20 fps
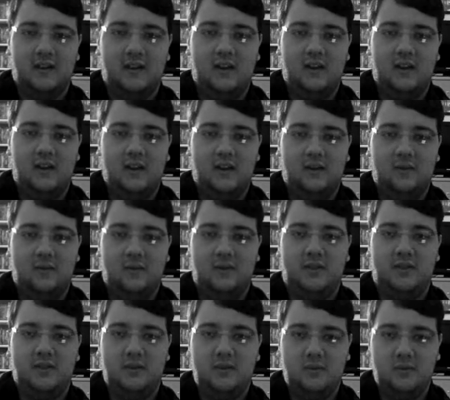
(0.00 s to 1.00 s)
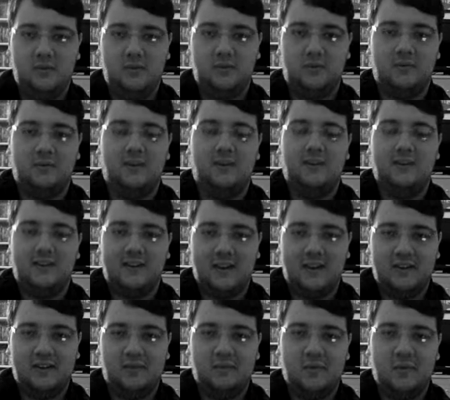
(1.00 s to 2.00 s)
and with new
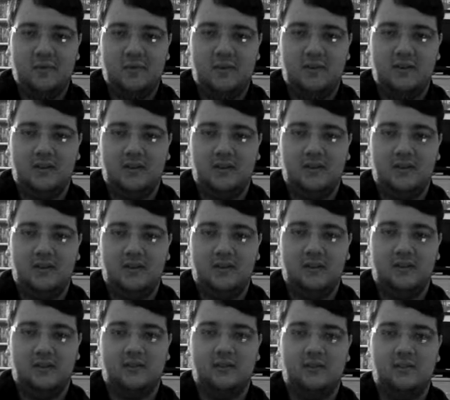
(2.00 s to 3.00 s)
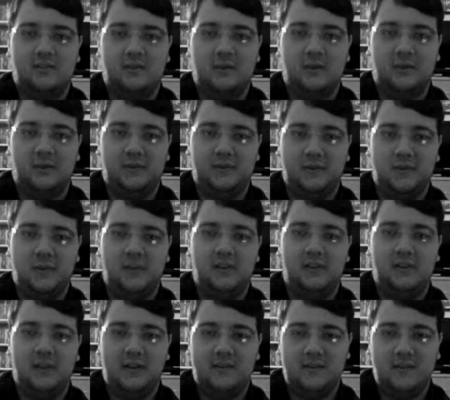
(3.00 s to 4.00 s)
cast members, Joseph
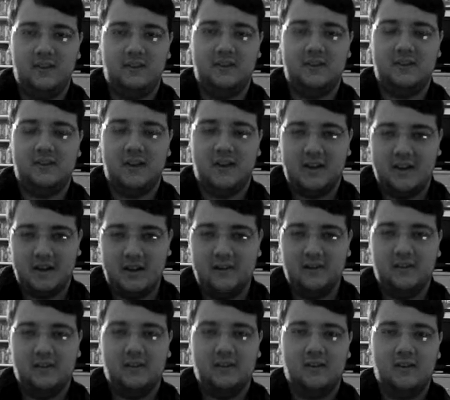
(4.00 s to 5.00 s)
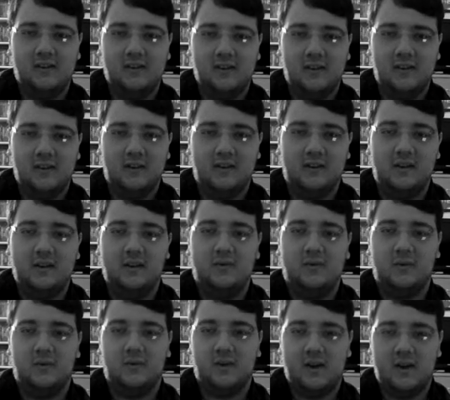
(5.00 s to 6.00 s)
Gordon-Levitt as Johnny, and Eva
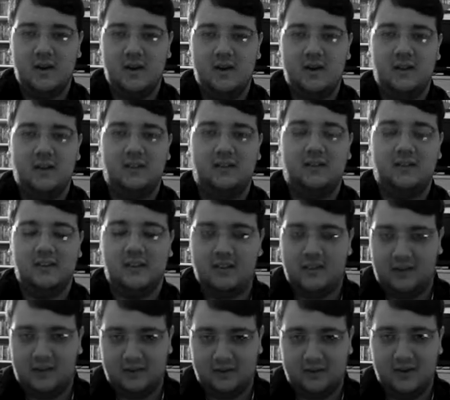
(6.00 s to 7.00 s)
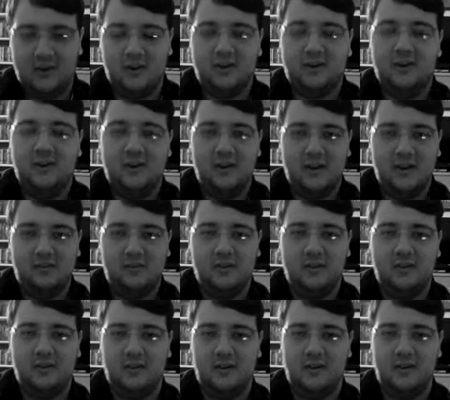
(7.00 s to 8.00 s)
Green as the title character Ava
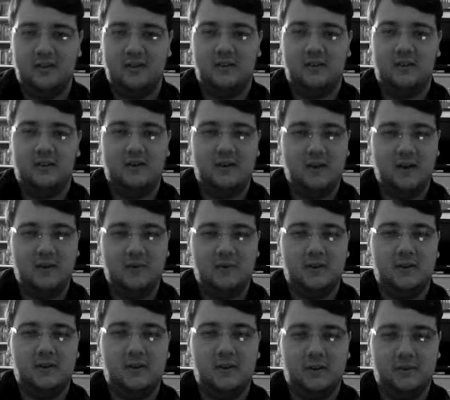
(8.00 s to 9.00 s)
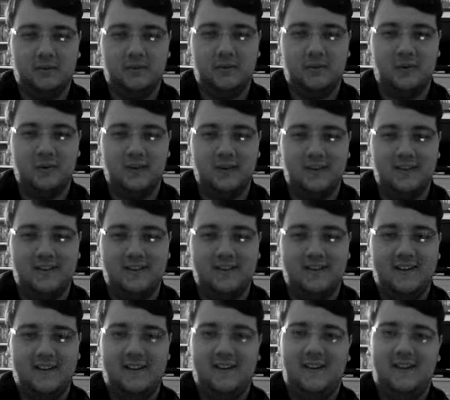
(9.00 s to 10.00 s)
Lord, A Dame to Kill For.
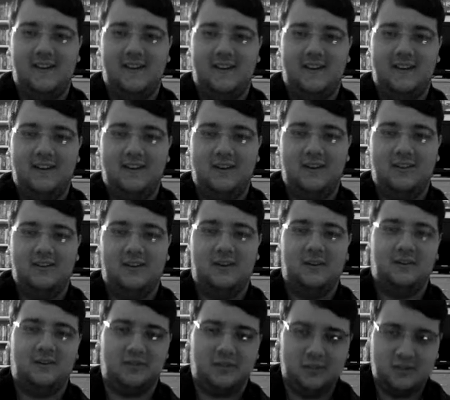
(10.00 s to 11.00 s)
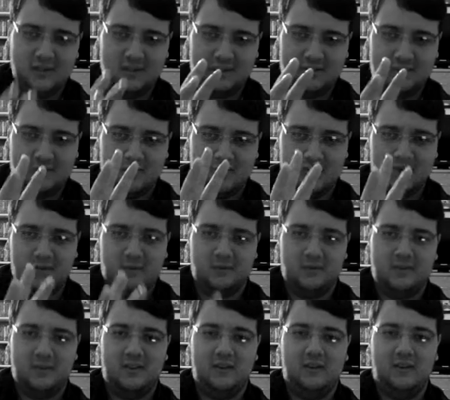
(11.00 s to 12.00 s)
Now, there are three stories
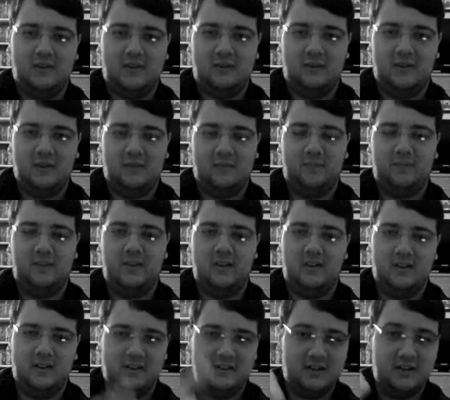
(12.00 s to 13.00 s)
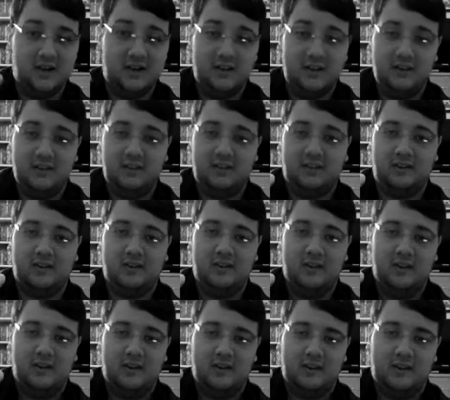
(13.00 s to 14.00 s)
within this film. Johnny's
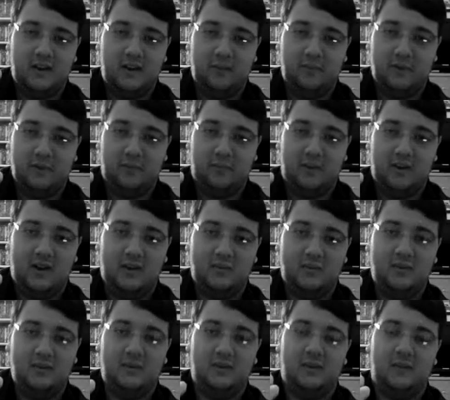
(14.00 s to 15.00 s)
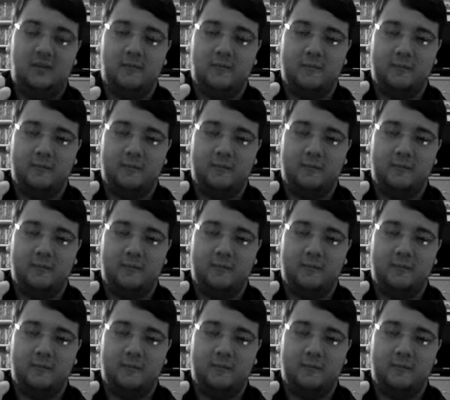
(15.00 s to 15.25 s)
gambling problems,